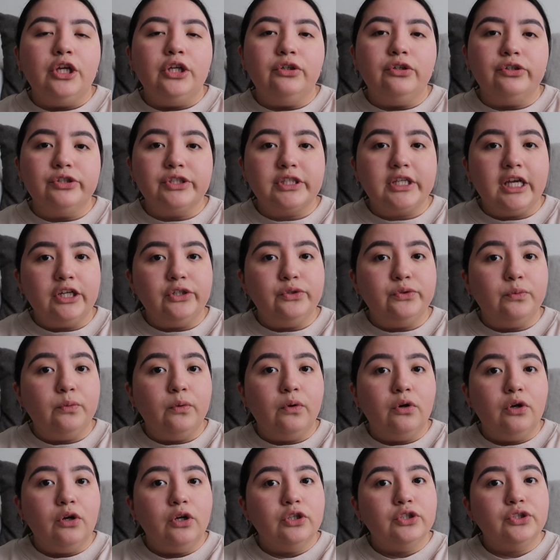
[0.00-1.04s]
your
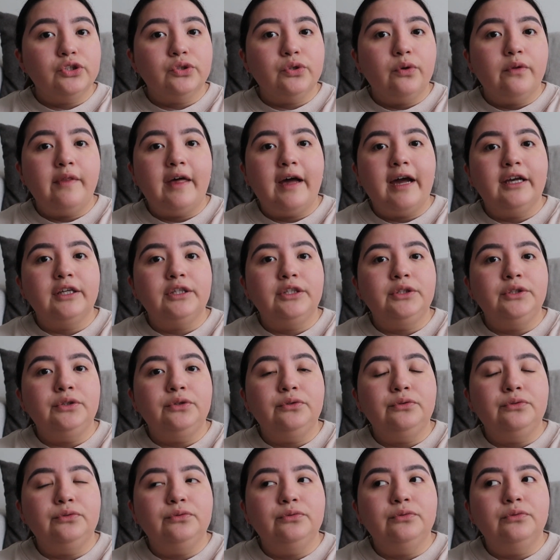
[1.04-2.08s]
schedule so that
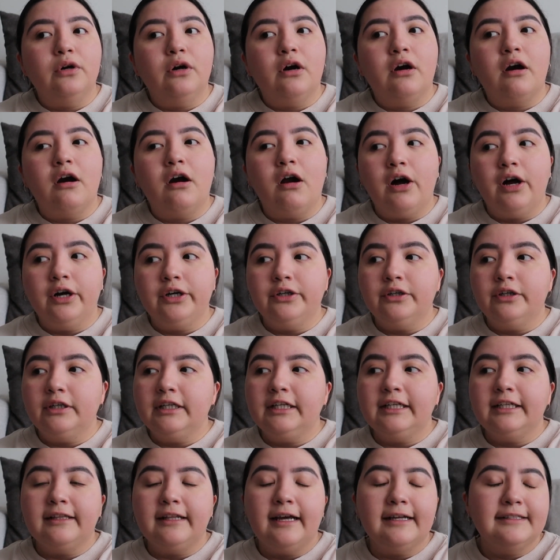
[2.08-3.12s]
you are
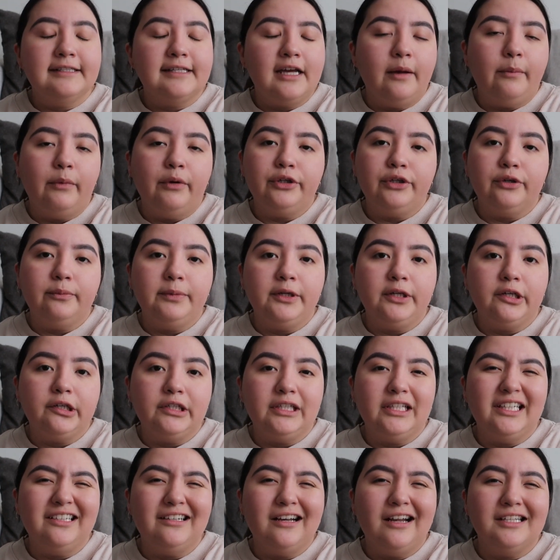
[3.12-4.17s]
honoring that time on your period,